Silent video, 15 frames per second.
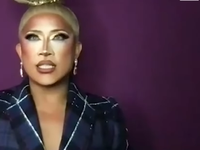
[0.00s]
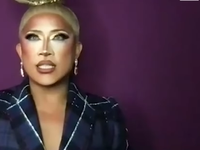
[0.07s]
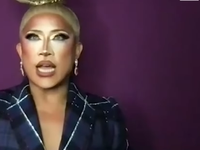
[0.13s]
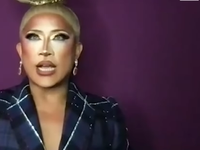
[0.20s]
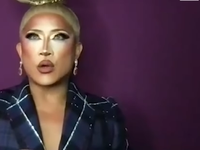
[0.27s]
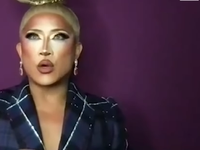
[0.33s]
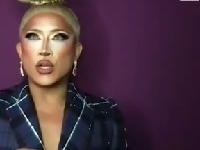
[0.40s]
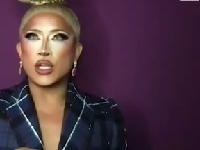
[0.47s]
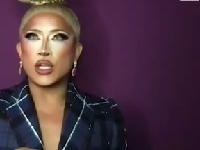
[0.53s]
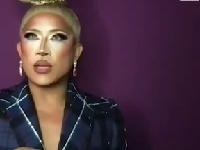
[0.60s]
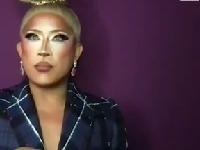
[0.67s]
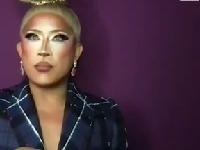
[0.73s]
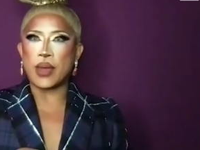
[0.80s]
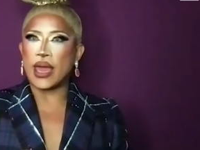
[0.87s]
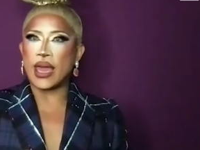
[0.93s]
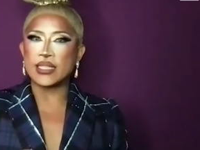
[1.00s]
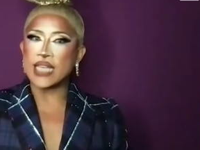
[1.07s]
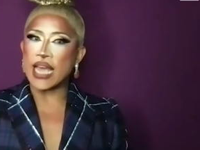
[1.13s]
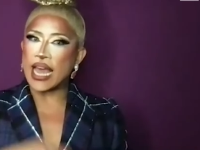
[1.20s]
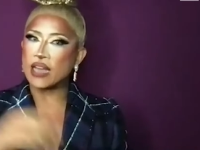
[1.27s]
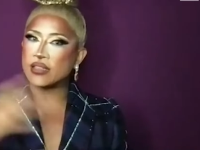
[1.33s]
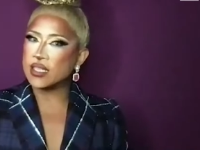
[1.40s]
I couldn't compare to
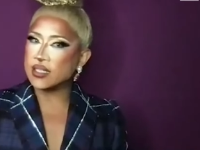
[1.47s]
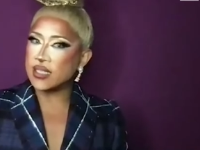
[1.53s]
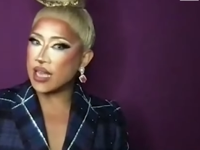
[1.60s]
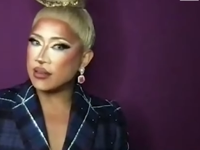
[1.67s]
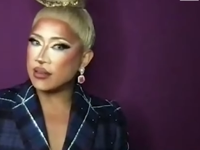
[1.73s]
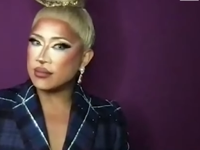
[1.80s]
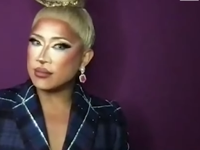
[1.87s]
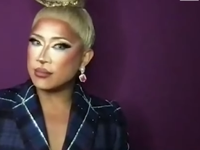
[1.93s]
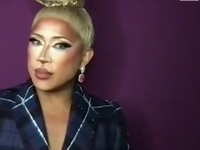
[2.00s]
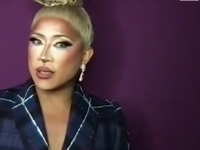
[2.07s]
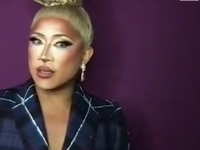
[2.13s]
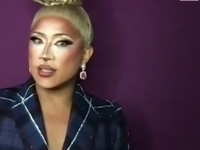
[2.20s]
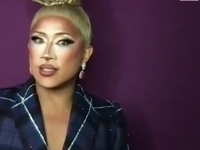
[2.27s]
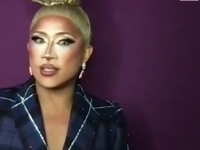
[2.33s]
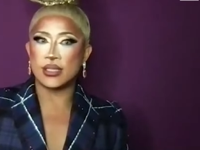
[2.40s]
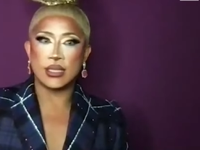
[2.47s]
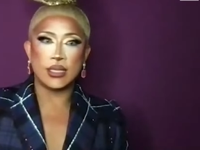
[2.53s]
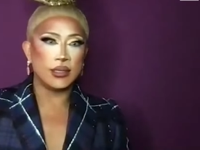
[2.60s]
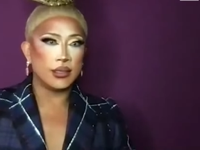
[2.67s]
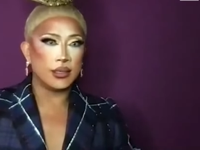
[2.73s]
House of Zen, because